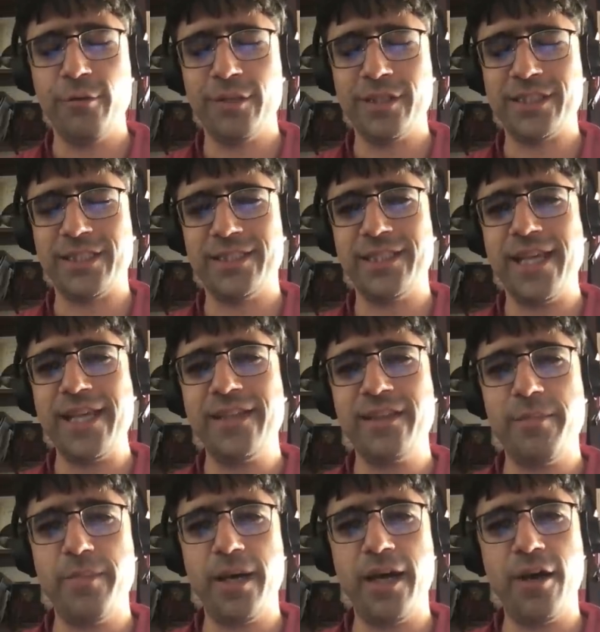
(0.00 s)
It was to
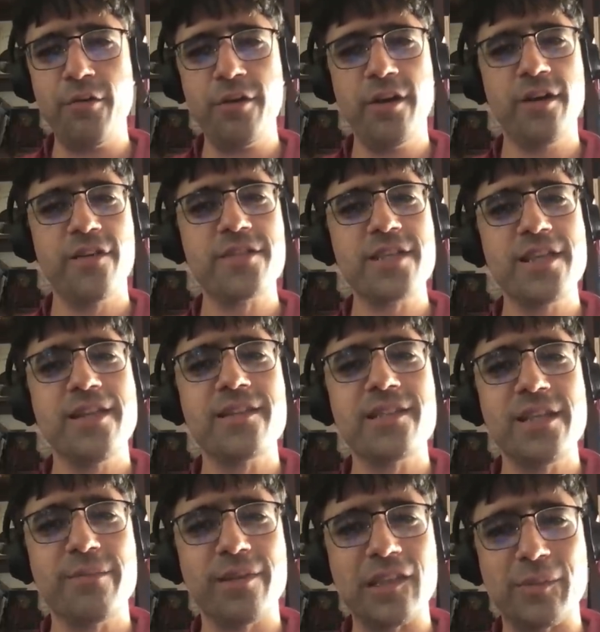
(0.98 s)
take the power of C
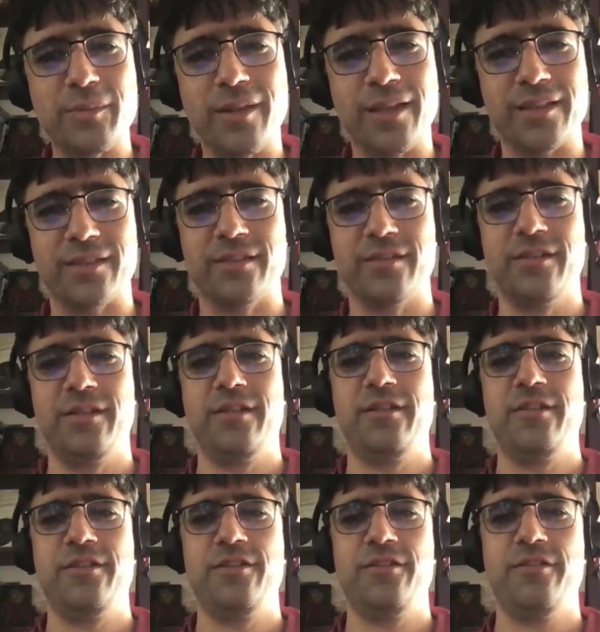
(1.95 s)
and C plus plus,
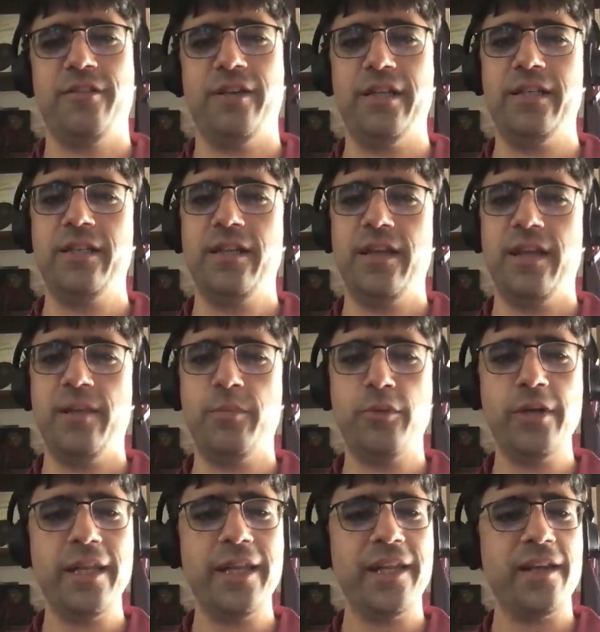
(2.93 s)
right,
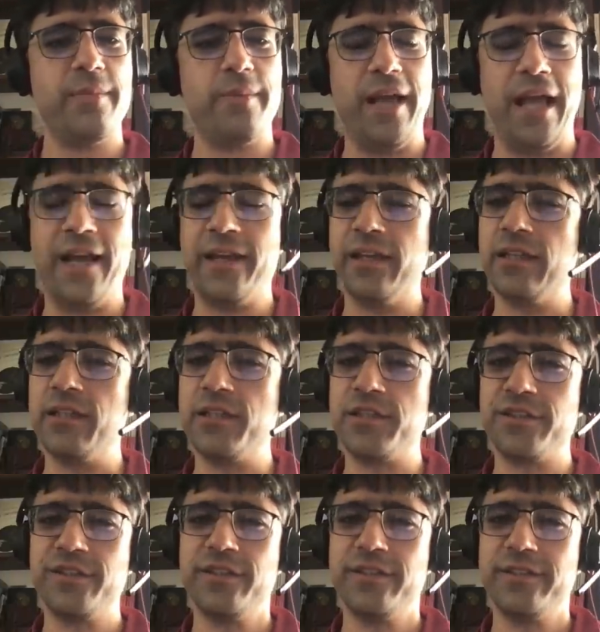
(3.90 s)
and put it in a
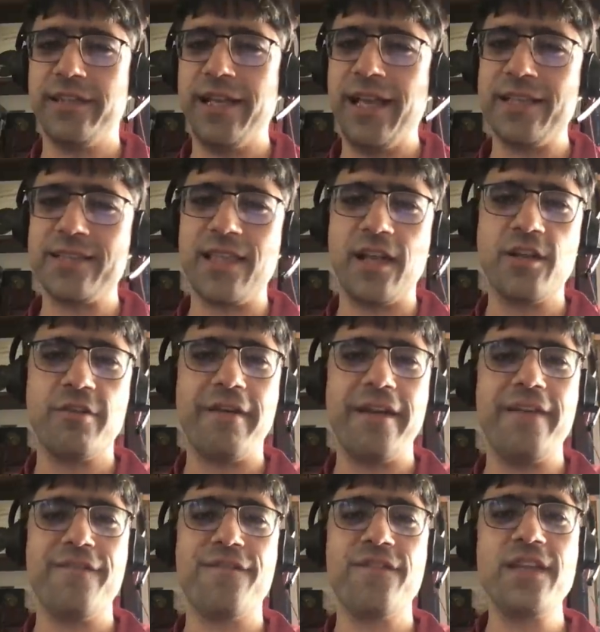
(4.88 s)
package that has that
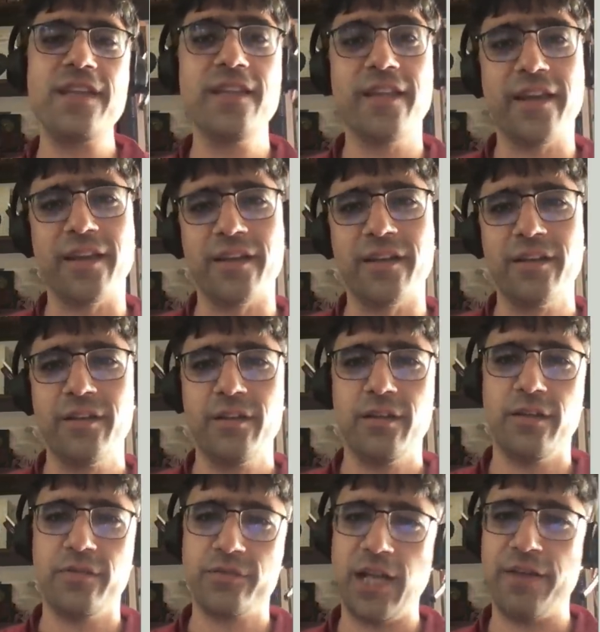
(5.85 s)
great feeling
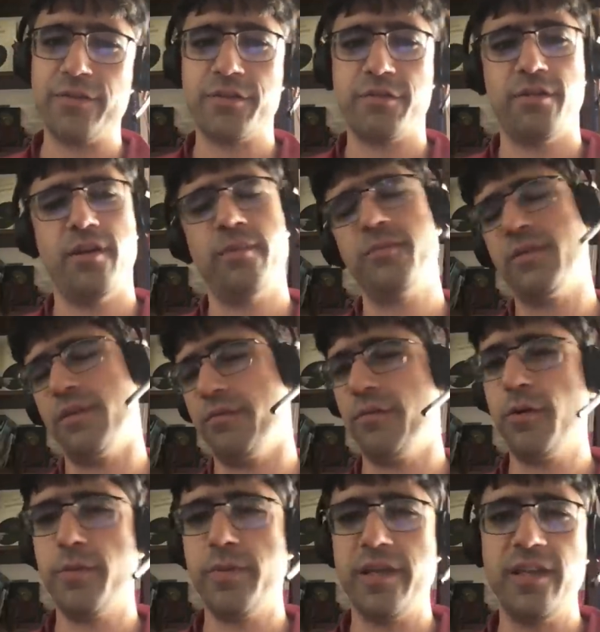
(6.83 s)
of JavaScript,
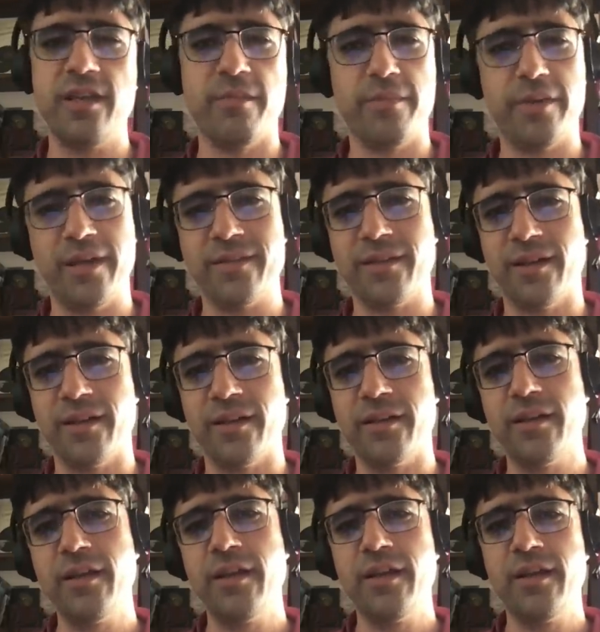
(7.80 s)
Ruby, and
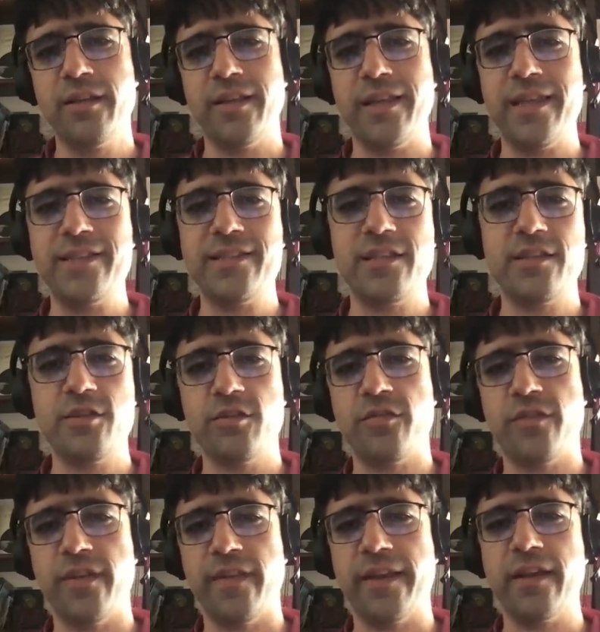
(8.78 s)
Python, the
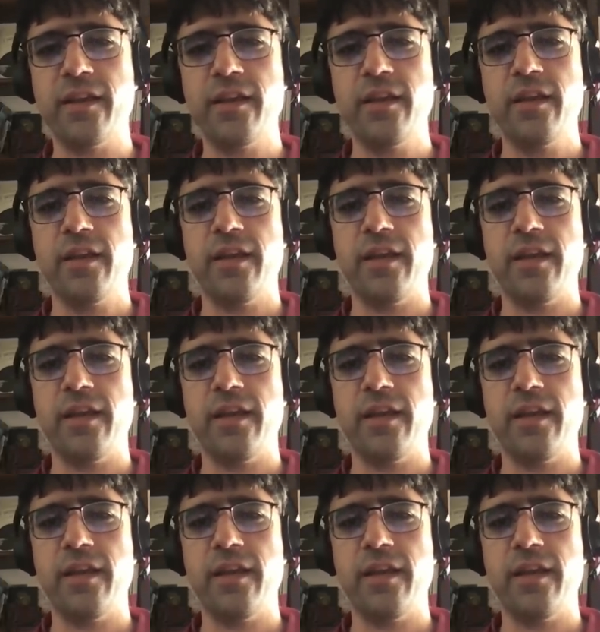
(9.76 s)
easy-to-use feeling,